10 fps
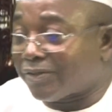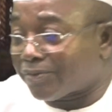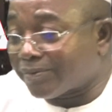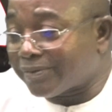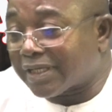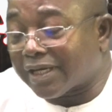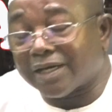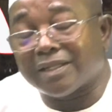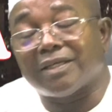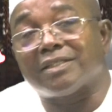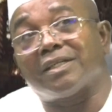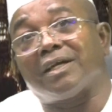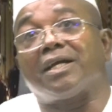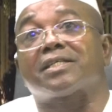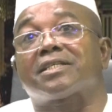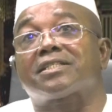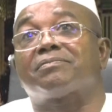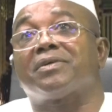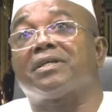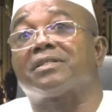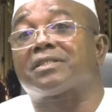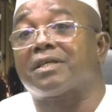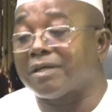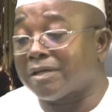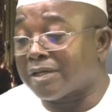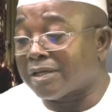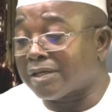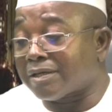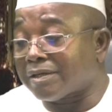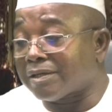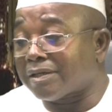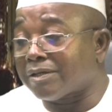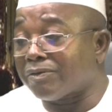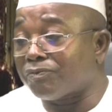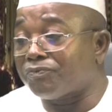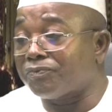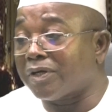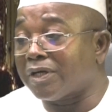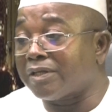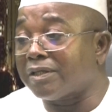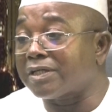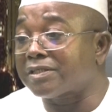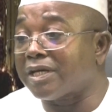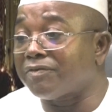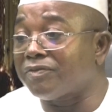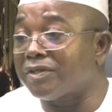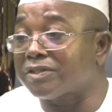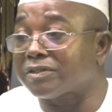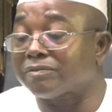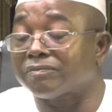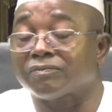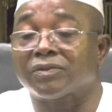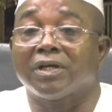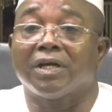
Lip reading: you. The general assessment of the examination